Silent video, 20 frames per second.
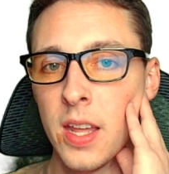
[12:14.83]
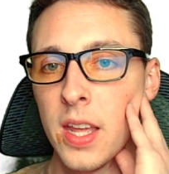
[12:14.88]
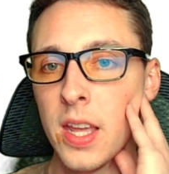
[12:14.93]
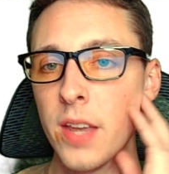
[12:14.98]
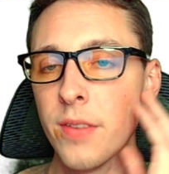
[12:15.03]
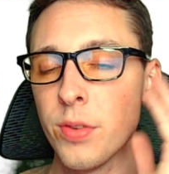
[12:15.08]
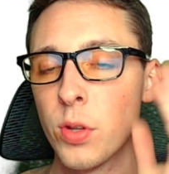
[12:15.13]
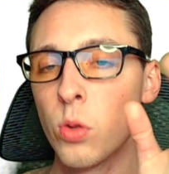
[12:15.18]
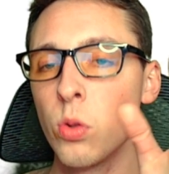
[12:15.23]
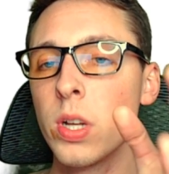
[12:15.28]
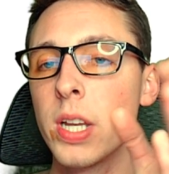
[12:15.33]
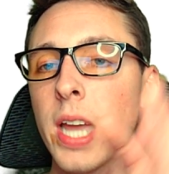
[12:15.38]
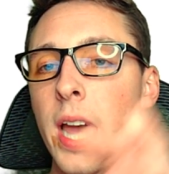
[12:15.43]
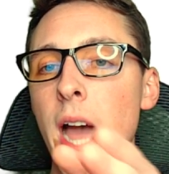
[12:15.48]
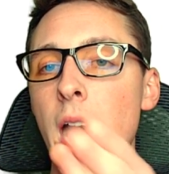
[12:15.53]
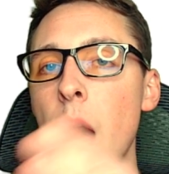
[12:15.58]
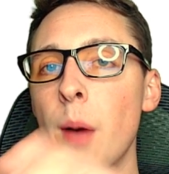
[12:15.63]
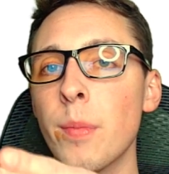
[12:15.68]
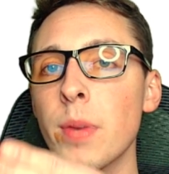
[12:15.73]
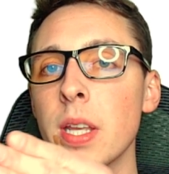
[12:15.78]
If you look at
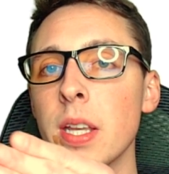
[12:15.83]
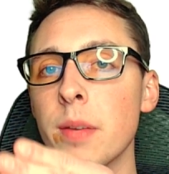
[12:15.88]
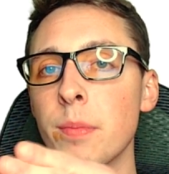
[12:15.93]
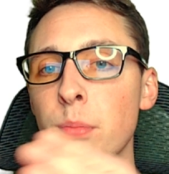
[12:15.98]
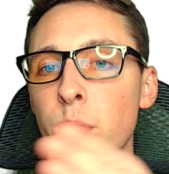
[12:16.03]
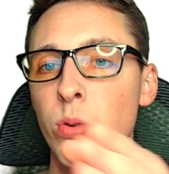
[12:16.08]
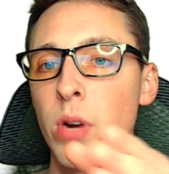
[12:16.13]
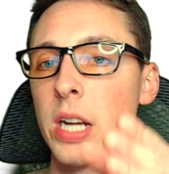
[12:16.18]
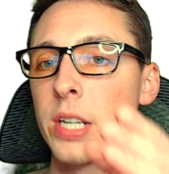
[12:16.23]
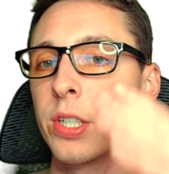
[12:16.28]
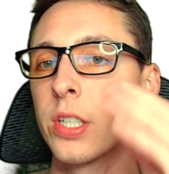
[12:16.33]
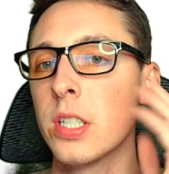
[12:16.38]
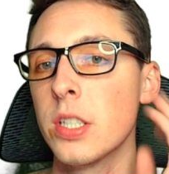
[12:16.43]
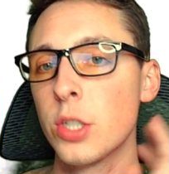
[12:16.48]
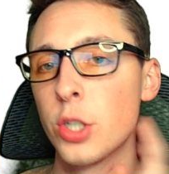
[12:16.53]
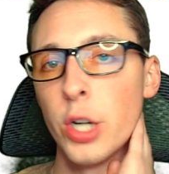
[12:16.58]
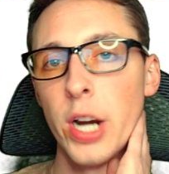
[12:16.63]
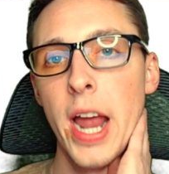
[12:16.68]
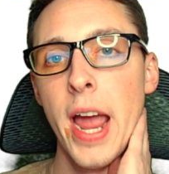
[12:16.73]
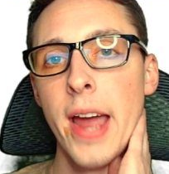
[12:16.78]
how many
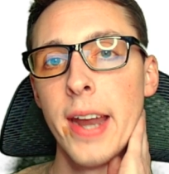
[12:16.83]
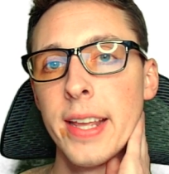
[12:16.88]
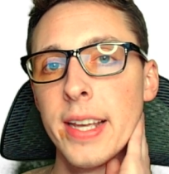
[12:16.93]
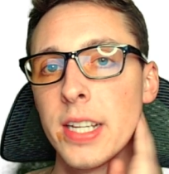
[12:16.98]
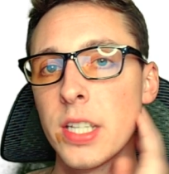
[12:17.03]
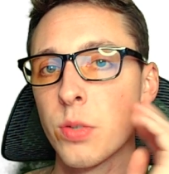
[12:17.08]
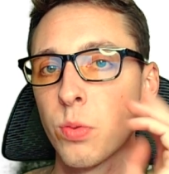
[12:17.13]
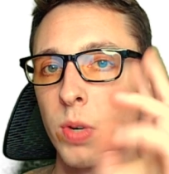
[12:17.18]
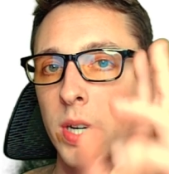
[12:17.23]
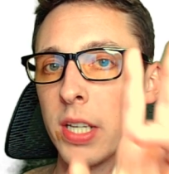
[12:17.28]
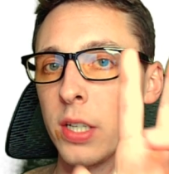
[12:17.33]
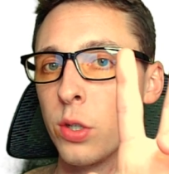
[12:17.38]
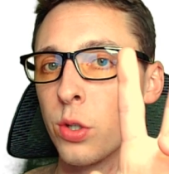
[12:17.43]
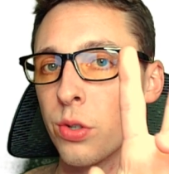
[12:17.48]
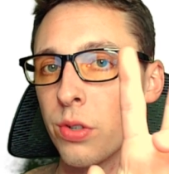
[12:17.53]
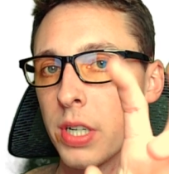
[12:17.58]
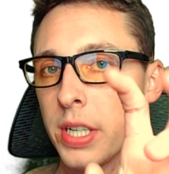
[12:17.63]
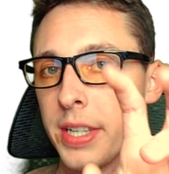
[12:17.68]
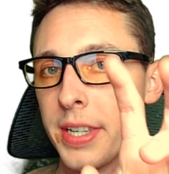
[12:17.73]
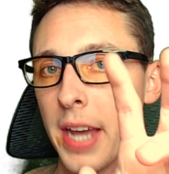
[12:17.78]
impressions your ad hits when it
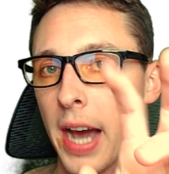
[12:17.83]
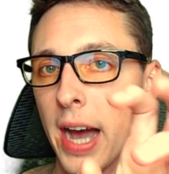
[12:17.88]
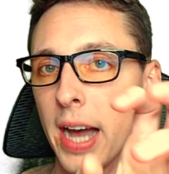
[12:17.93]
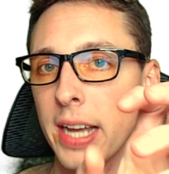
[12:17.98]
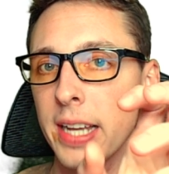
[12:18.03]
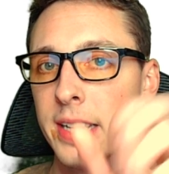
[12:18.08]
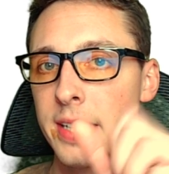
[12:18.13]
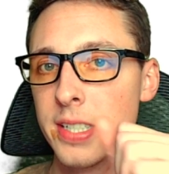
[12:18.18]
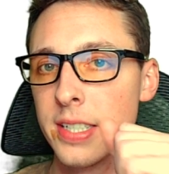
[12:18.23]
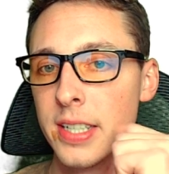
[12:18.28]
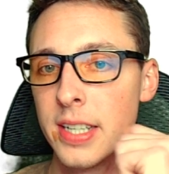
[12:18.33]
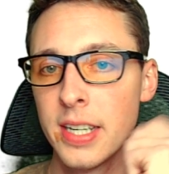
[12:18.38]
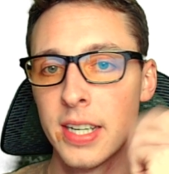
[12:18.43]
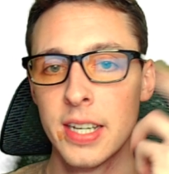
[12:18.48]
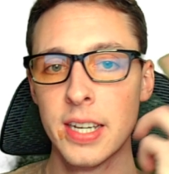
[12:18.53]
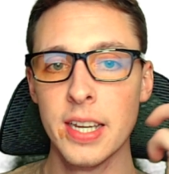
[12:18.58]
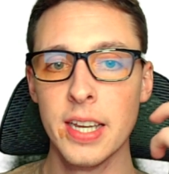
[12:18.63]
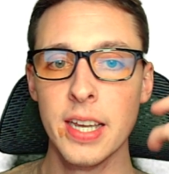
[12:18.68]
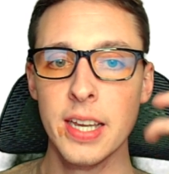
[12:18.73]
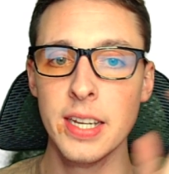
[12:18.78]
usually dies,
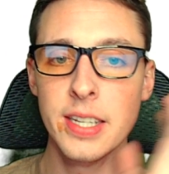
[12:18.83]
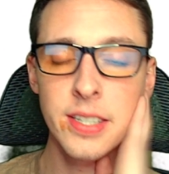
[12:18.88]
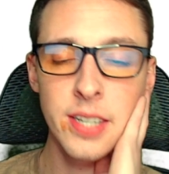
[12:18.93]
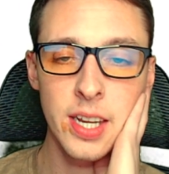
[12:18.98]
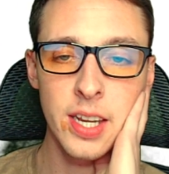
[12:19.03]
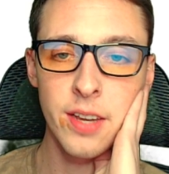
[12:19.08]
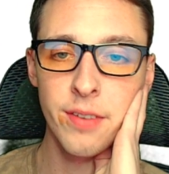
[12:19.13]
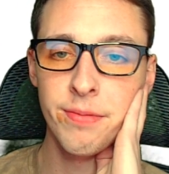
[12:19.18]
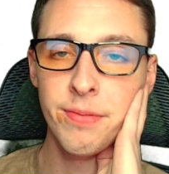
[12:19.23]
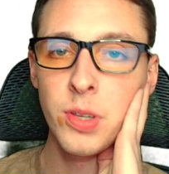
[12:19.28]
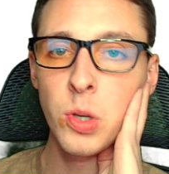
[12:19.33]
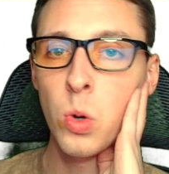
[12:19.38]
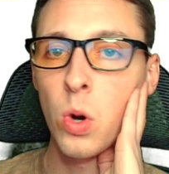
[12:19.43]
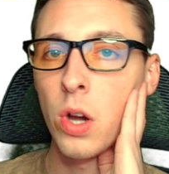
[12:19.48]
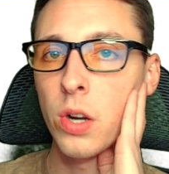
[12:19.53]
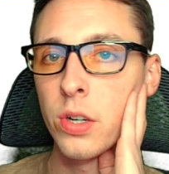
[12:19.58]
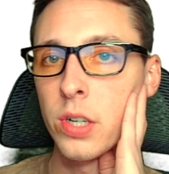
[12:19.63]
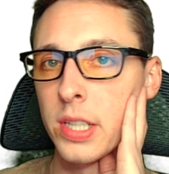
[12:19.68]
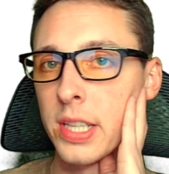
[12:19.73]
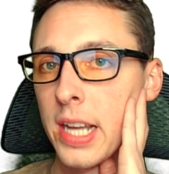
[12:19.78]
it's like a few
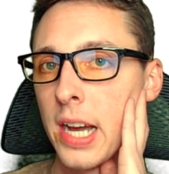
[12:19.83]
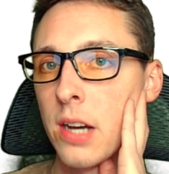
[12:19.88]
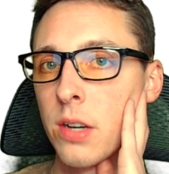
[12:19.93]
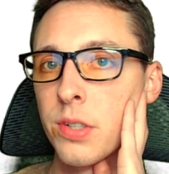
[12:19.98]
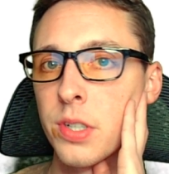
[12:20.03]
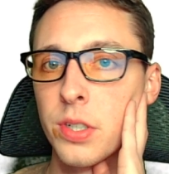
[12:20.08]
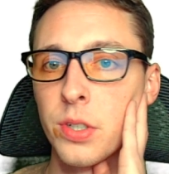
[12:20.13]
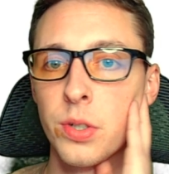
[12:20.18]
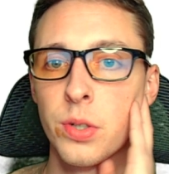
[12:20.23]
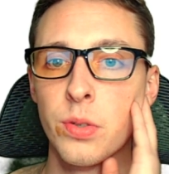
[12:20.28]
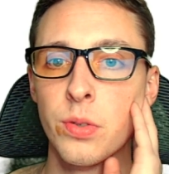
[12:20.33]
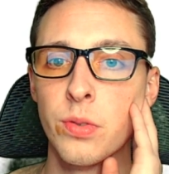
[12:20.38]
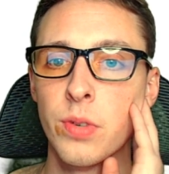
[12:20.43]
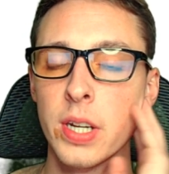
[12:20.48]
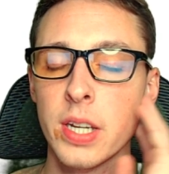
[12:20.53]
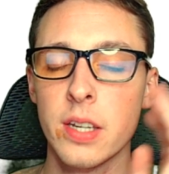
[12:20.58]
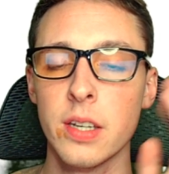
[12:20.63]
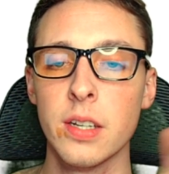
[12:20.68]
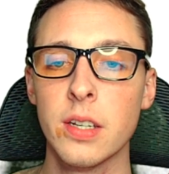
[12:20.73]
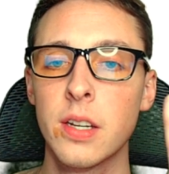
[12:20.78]
100,000 to
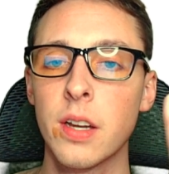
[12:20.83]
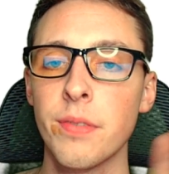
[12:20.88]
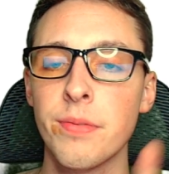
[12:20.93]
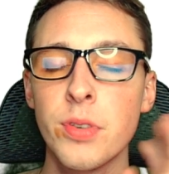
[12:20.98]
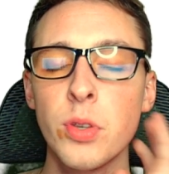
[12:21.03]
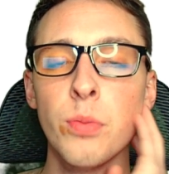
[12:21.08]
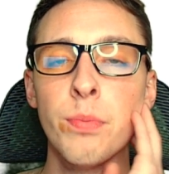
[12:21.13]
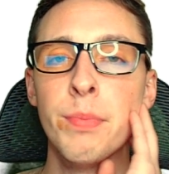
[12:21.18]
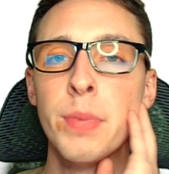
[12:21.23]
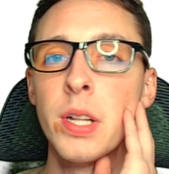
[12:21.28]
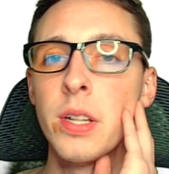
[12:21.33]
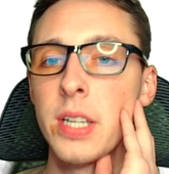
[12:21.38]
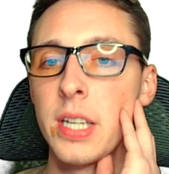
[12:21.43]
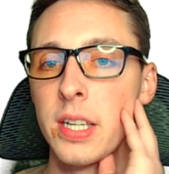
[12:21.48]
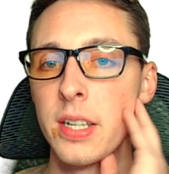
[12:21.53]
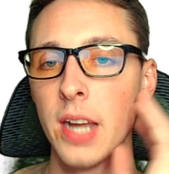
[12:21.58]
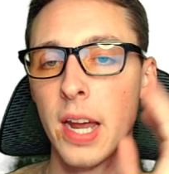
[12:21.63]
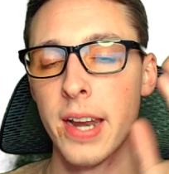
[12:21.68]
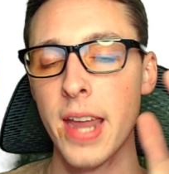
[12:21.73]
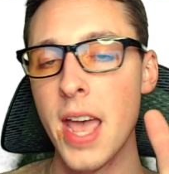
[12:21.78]
like a few
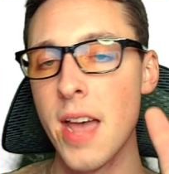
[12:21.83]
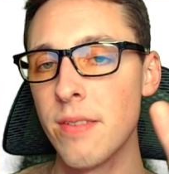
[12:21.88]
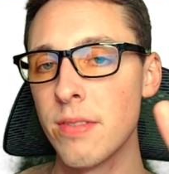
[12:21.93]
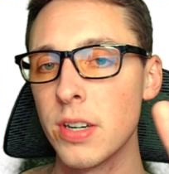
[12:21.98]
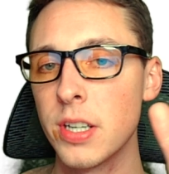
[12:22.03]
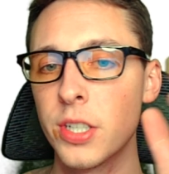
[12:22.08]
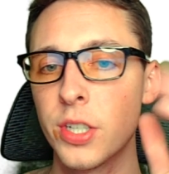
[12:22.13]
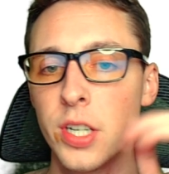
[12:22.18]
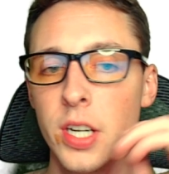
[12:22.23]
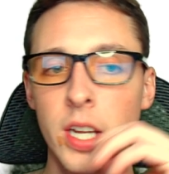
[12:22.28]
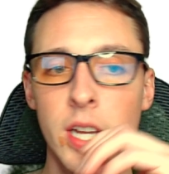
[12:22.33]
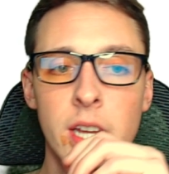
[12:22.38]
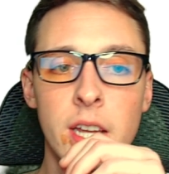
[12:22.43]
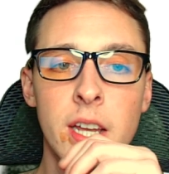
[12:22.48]
million on average.